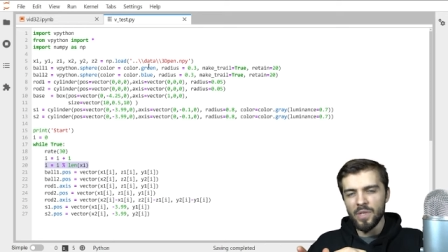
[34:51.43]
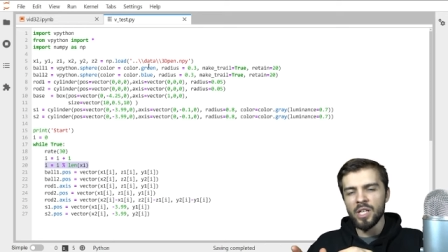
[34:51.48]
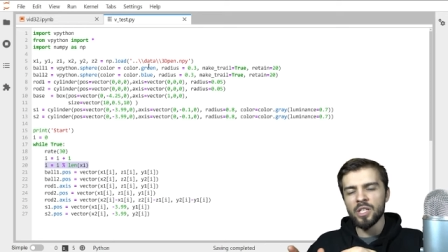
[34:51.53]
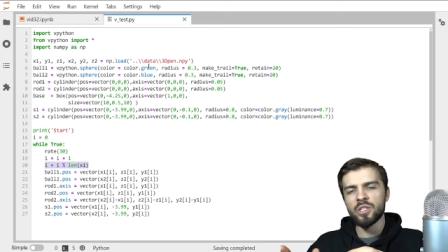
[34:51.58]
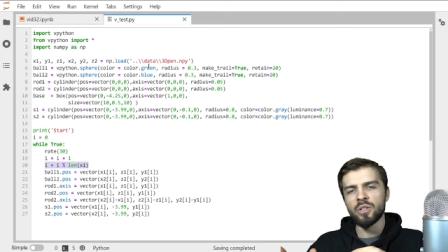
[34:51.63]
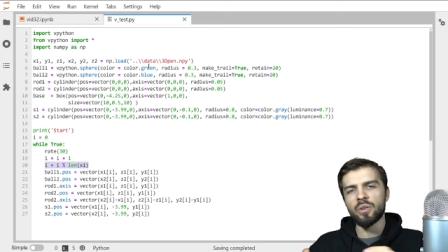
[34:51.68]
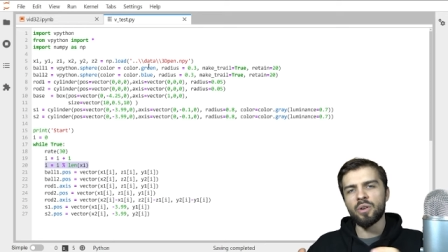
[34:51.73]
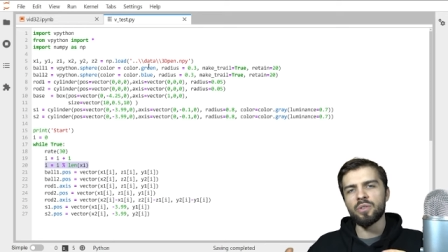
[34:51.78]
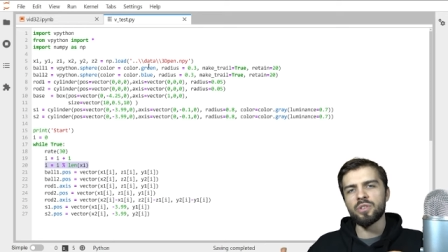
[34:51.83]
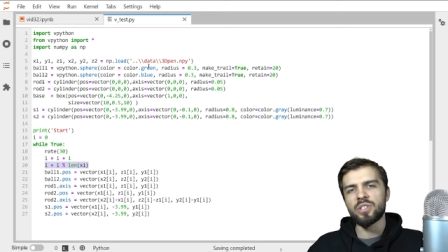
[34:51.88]
so
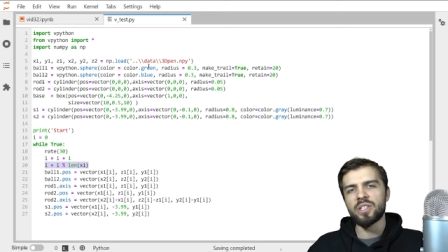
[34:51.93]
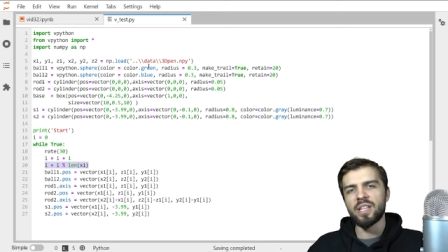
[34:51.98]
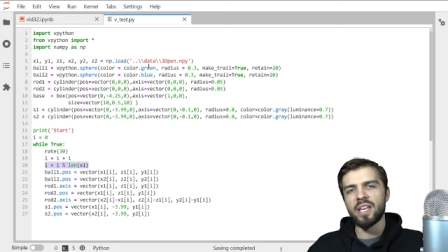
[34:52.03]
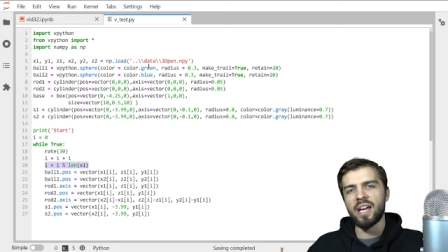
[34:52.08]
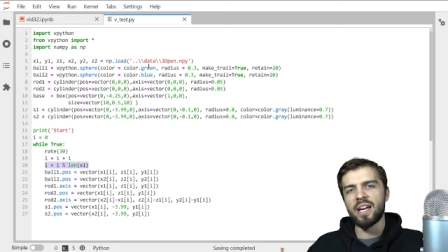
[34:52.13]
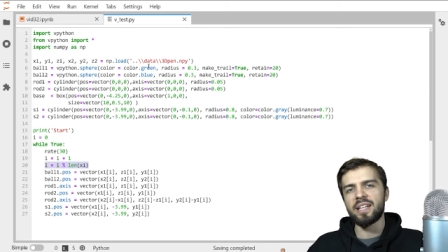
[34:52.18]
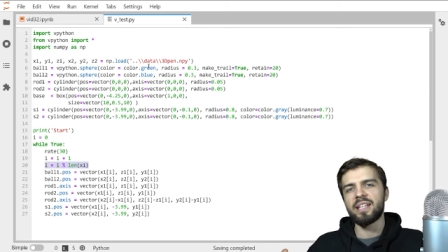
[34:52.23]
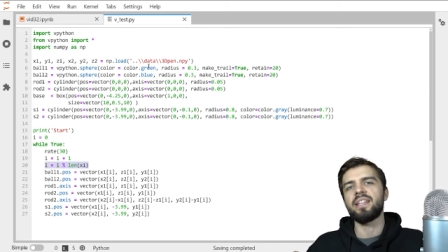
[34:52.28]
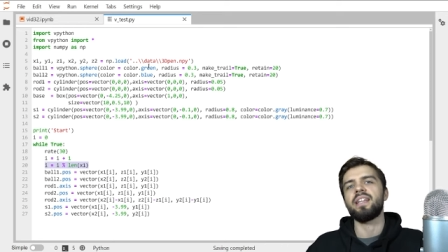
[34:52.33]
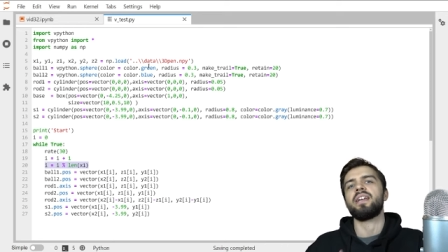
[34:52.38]
it goes to the
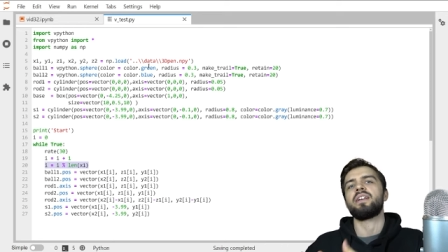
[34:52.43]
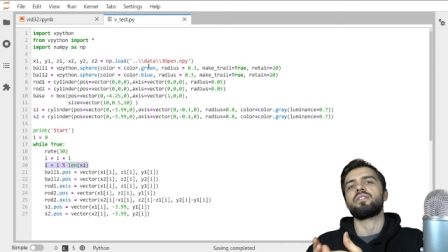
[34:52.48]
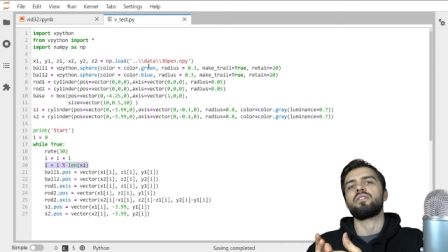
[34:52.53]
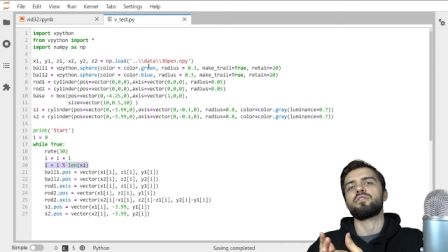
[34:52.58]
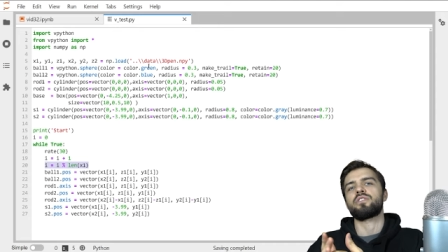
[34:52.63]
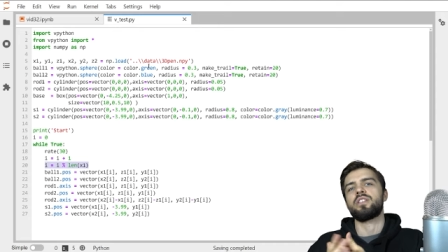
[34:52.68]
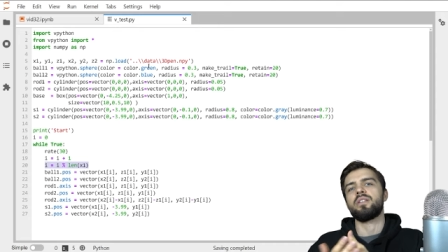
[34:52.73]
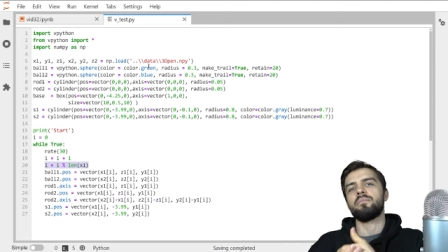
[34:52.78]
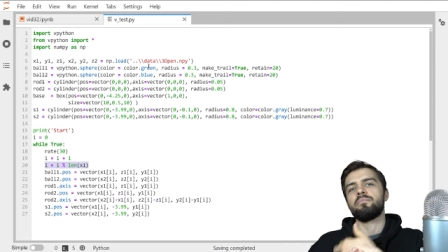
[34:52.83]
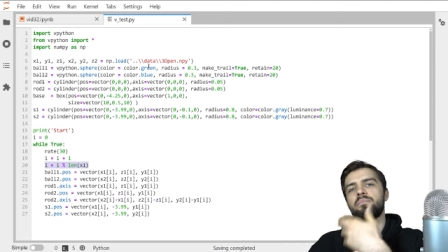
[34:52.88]
end and then it
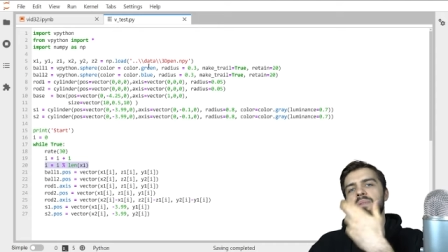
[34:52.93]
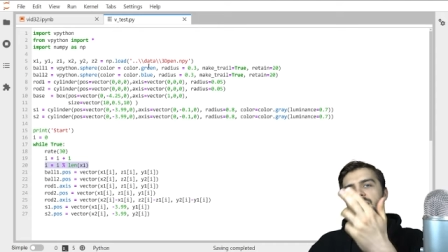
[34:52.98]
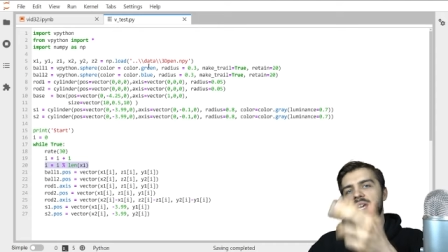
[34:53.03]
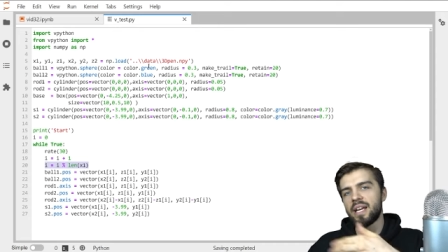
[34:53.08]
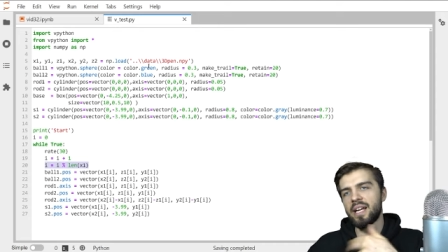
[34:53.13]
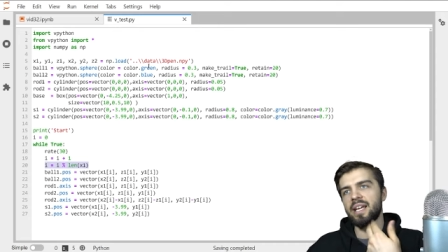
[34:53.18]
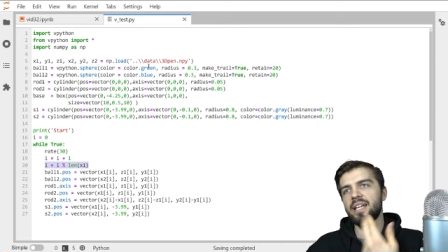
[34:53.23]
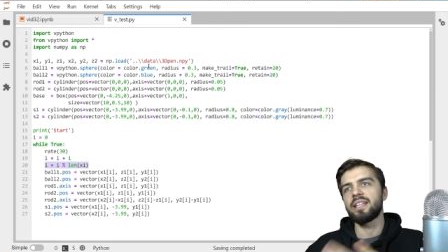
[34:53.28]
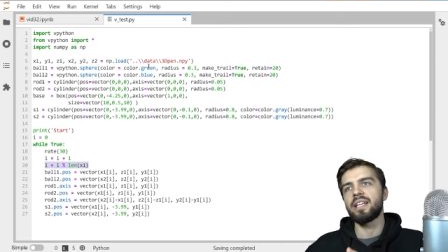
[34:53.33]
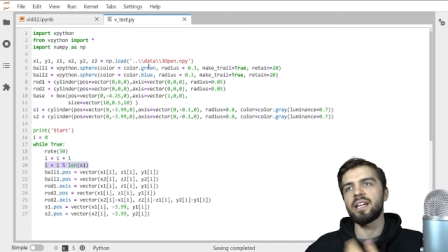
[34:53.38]
goes to the
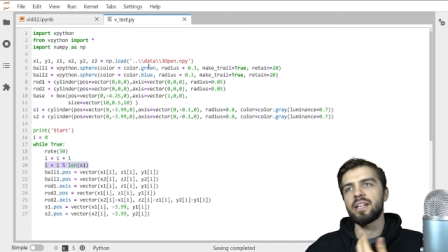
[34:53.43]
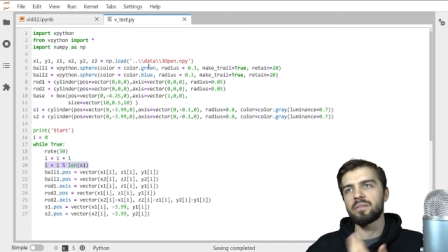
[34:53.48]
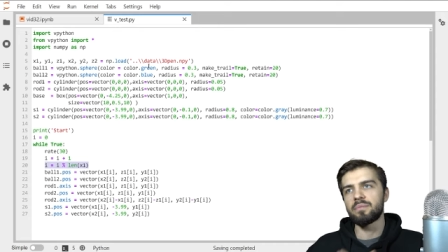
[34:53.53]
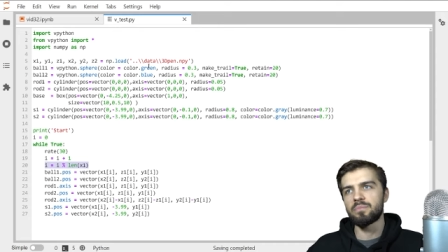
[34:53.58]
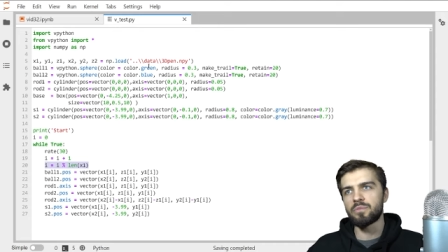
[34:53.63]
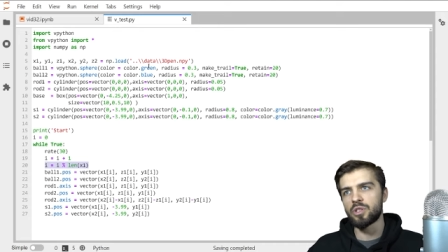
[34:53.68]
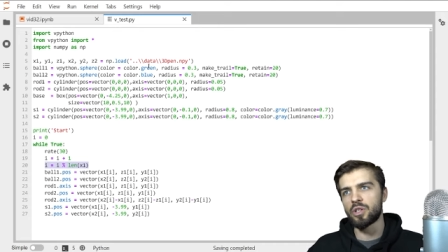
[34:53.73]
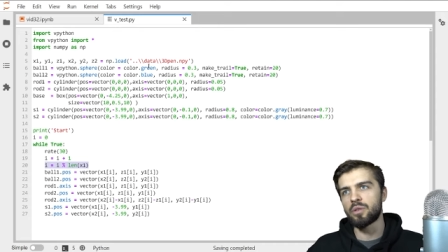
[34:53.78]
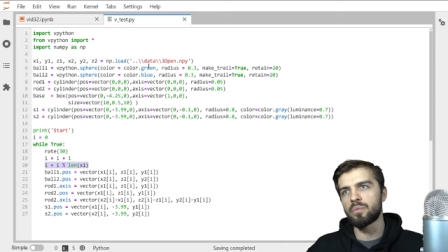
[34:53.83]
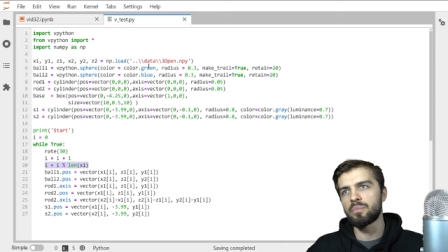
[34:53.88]
beginning and then
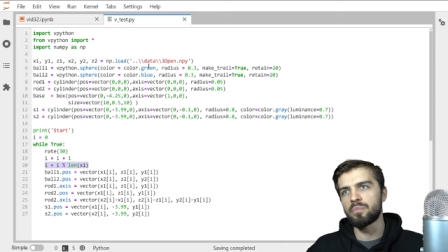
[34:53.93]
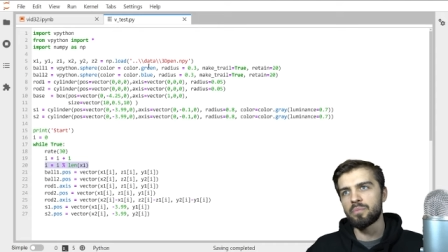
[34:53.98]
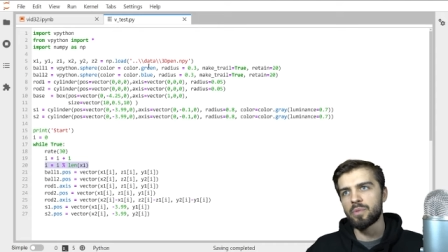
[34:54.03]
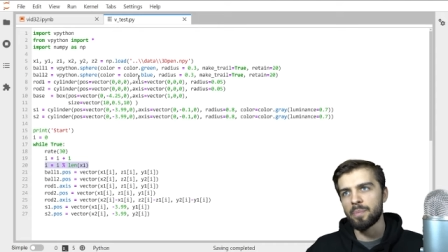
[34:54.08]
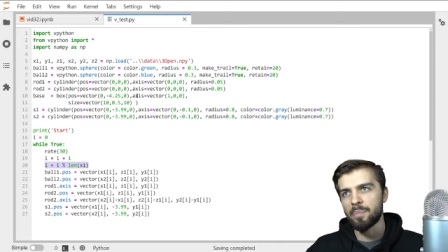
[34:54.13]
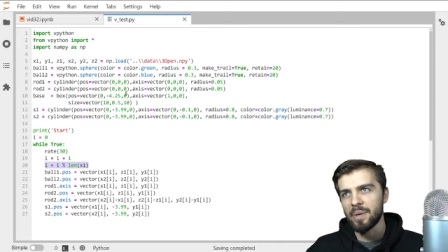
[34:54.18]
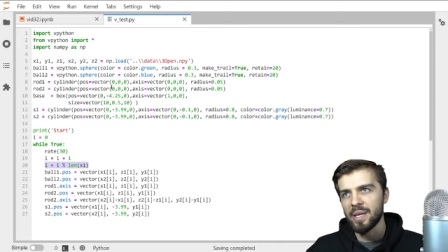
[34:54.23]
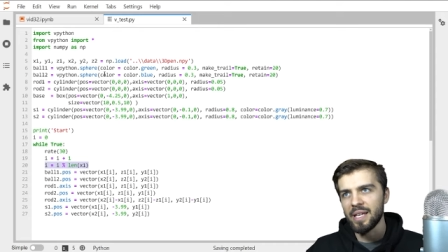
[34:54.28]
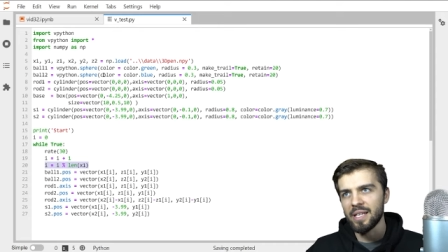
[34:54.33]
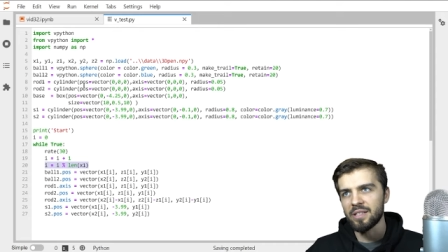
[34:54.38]
it sort of
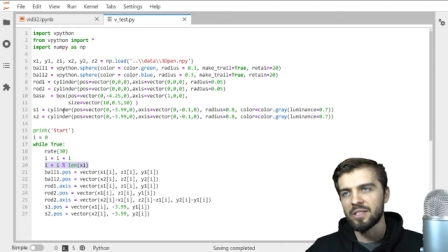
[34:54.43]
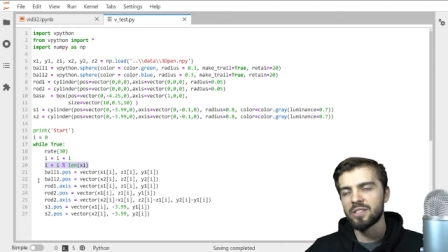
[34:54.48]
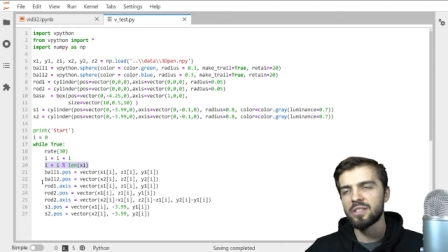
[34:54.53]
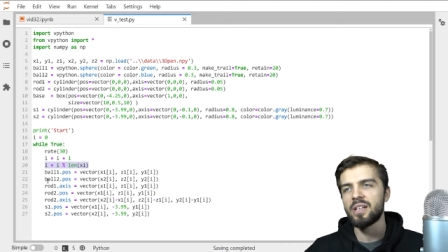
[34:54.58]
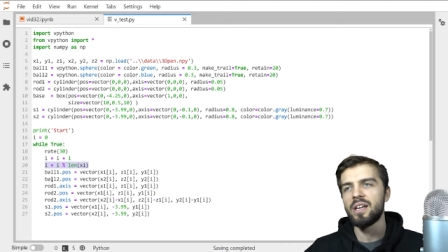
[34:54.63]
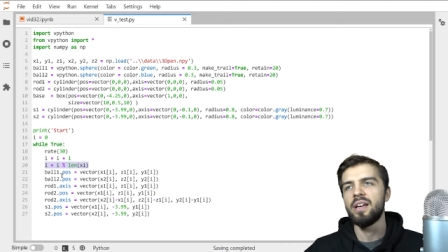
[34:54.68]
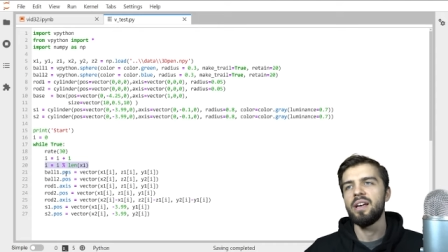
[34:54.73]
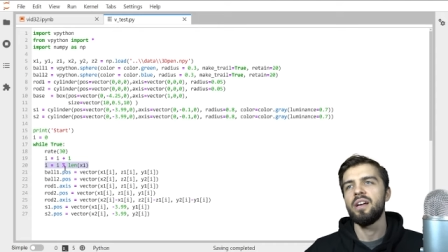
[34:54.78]
repeats.